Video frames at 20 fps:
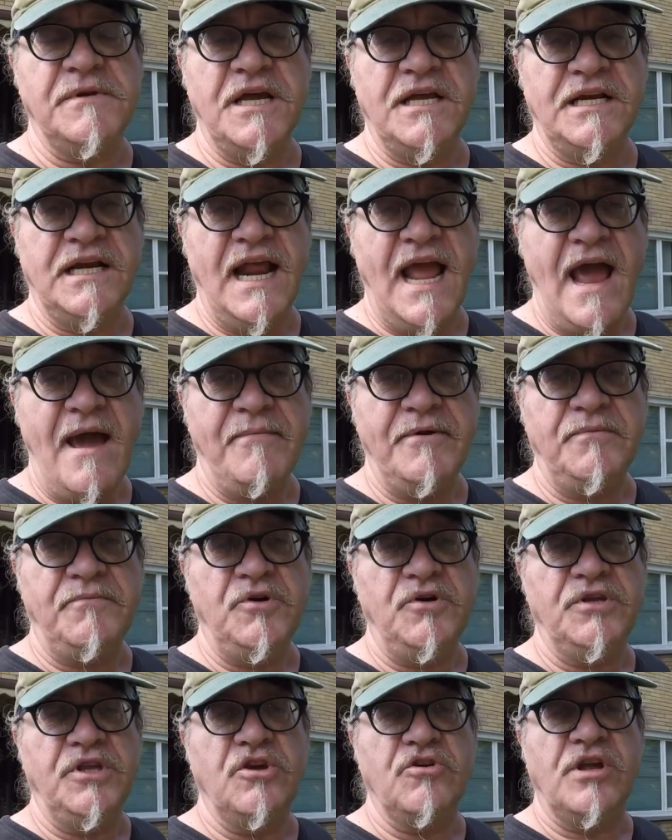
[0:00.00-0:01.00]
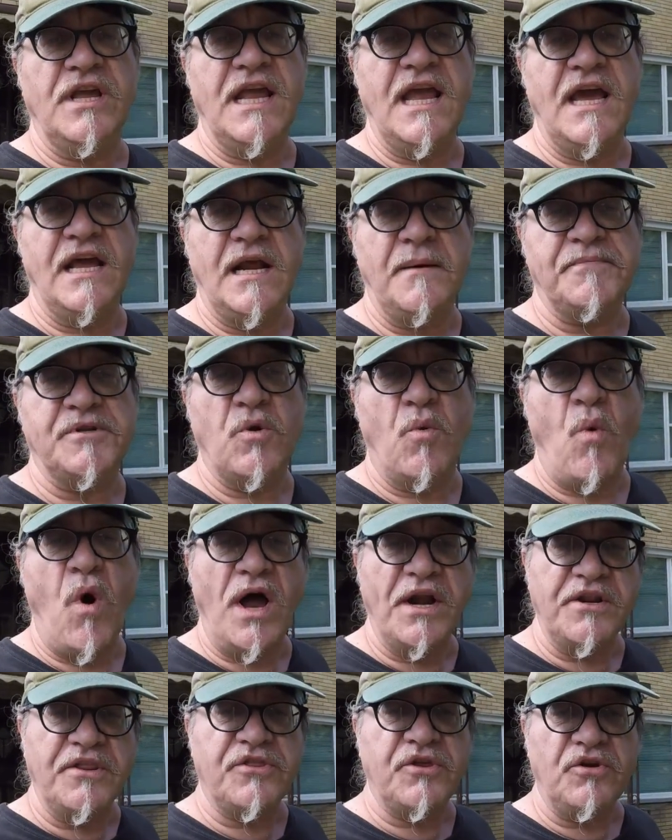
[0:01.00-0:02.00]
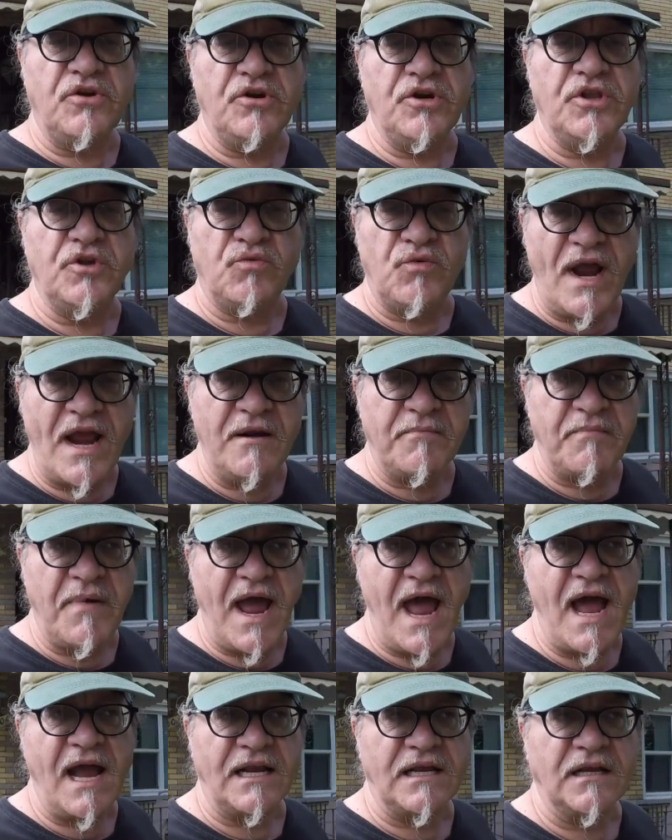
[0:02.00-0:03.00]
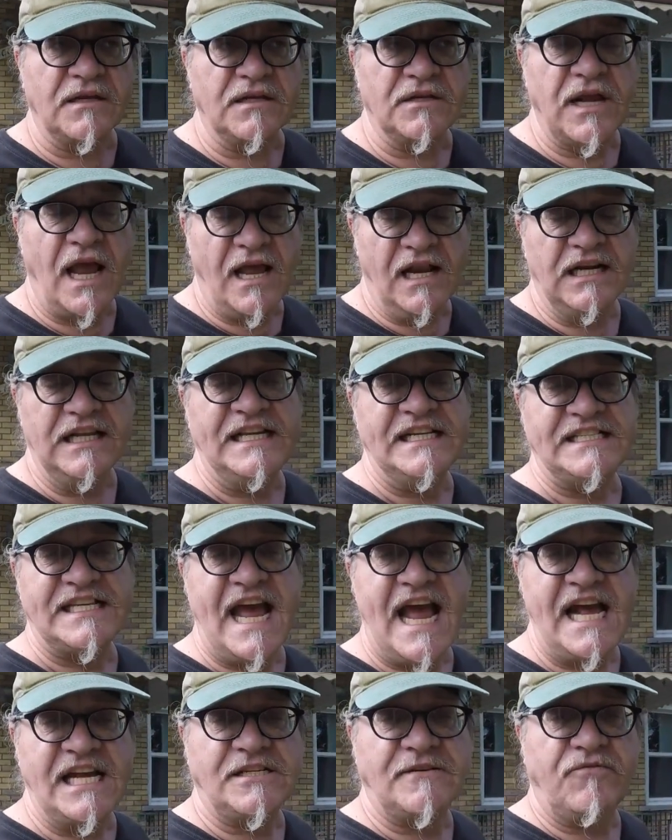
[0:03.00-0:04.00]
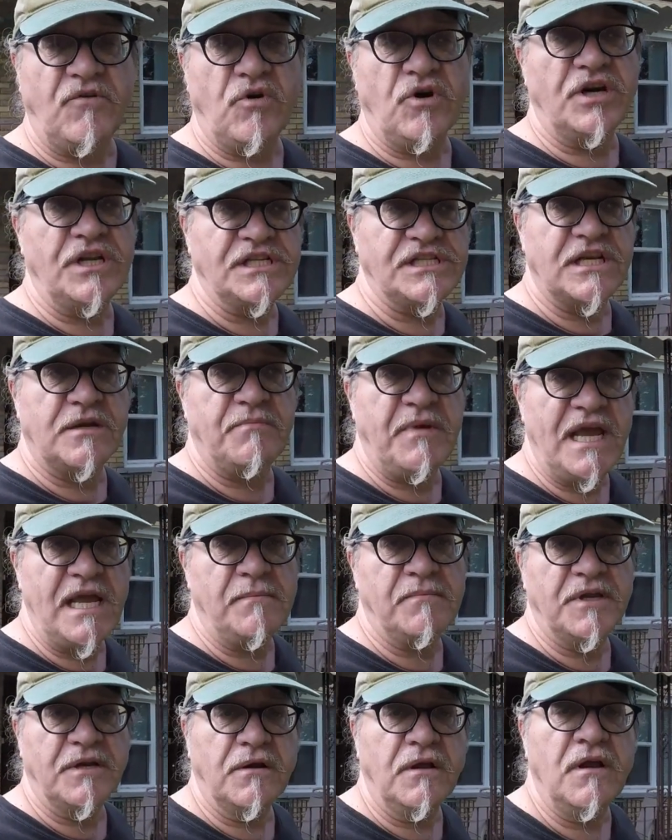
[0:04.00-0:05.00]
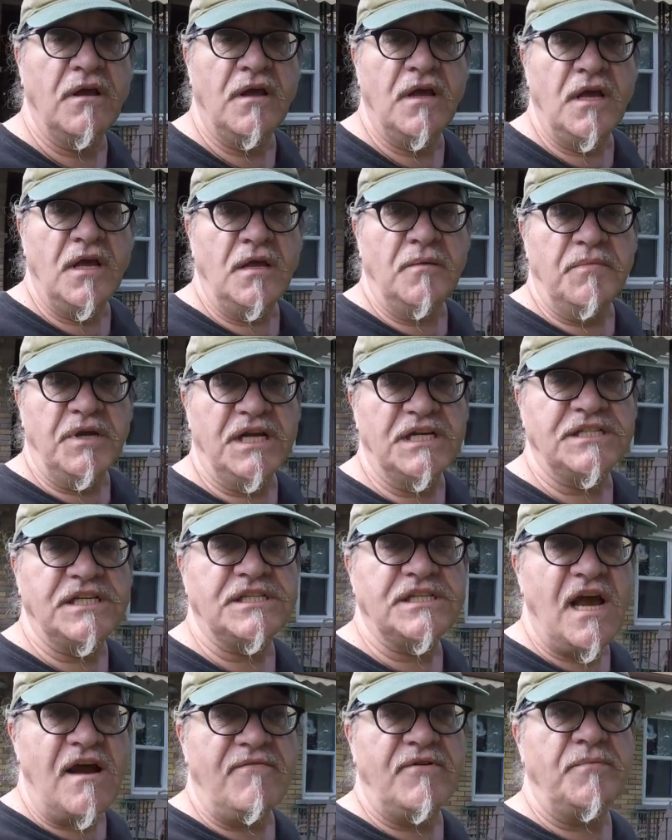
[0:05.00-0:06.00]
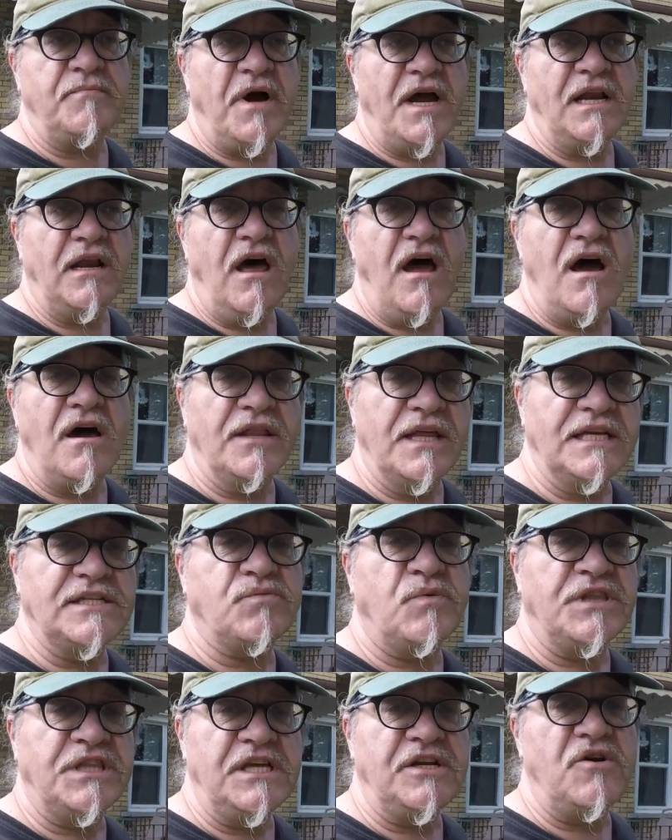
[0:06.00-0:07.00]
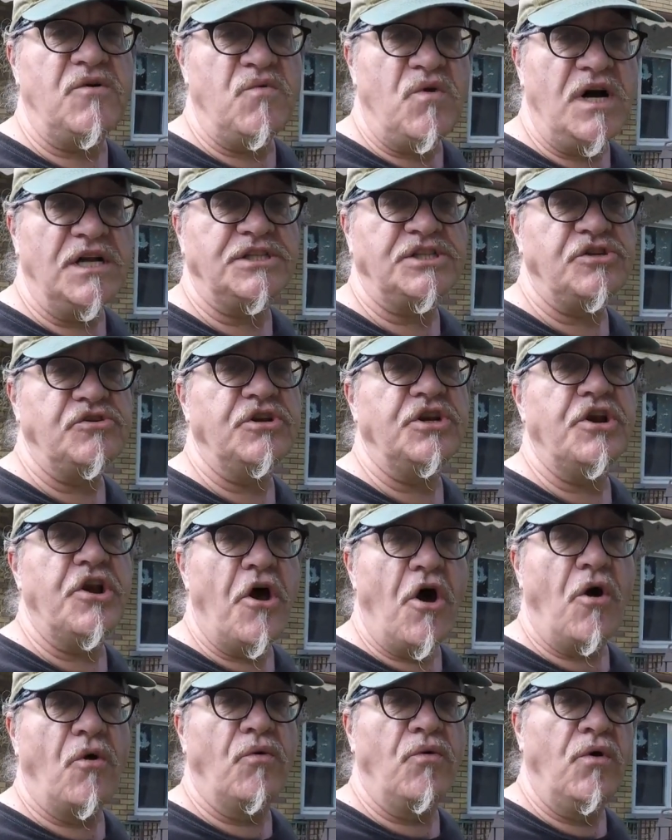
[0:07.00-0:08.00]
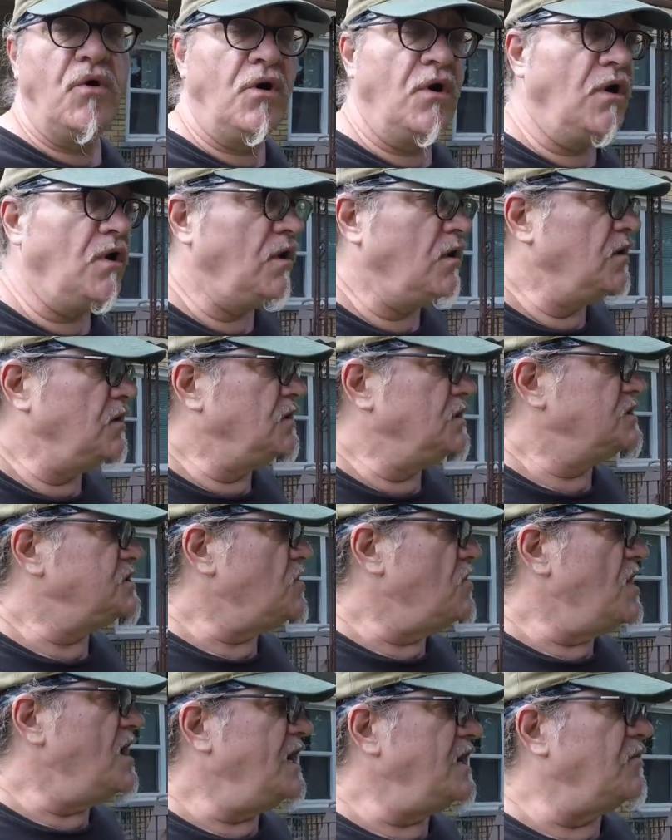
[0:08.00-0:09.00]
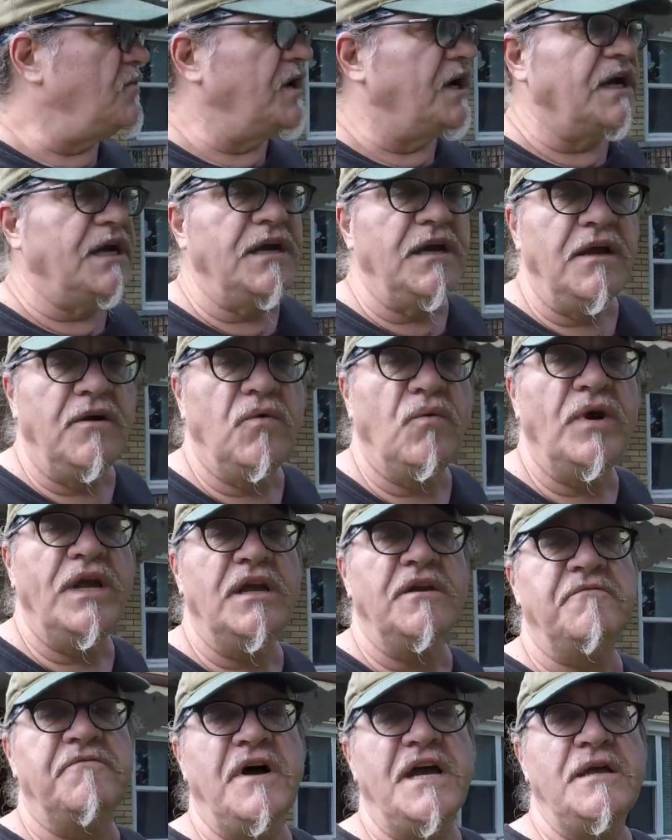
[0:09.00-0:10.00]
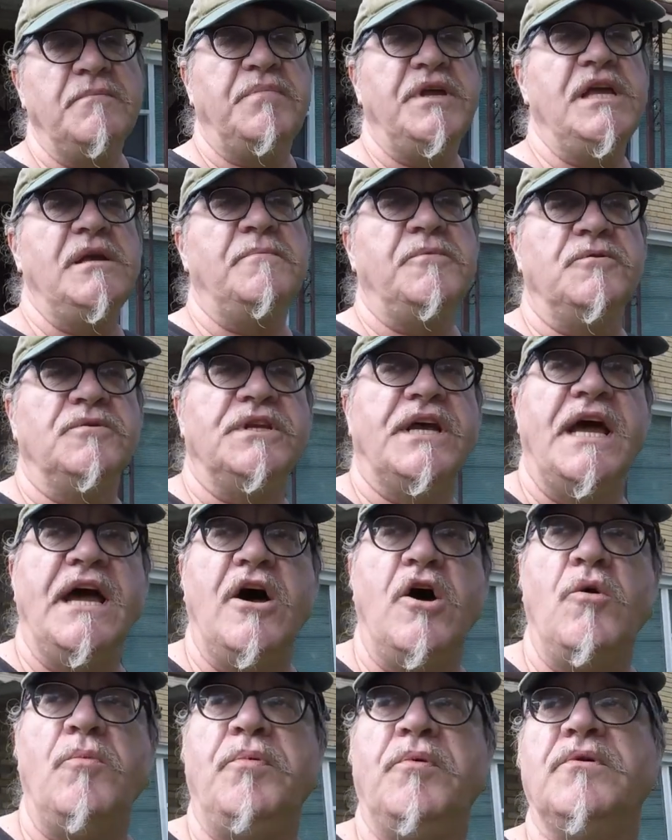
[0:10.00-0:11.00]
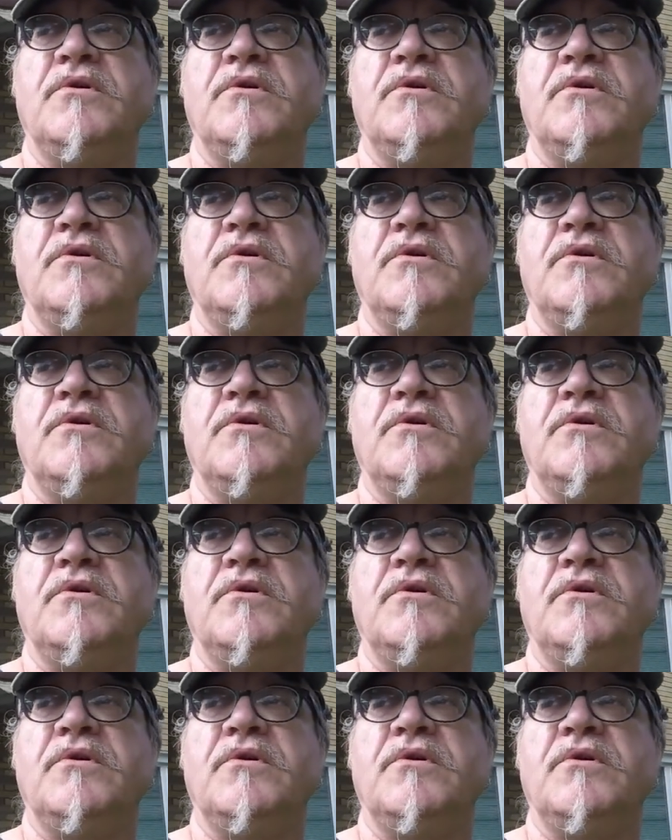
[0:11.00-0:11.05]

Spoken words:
uninhabitable, you can get up to 1/3 of the rent back. At least ask for it as an abatement, because it's covered by law. That's what they don't want you to know. So anyway, we invite people to help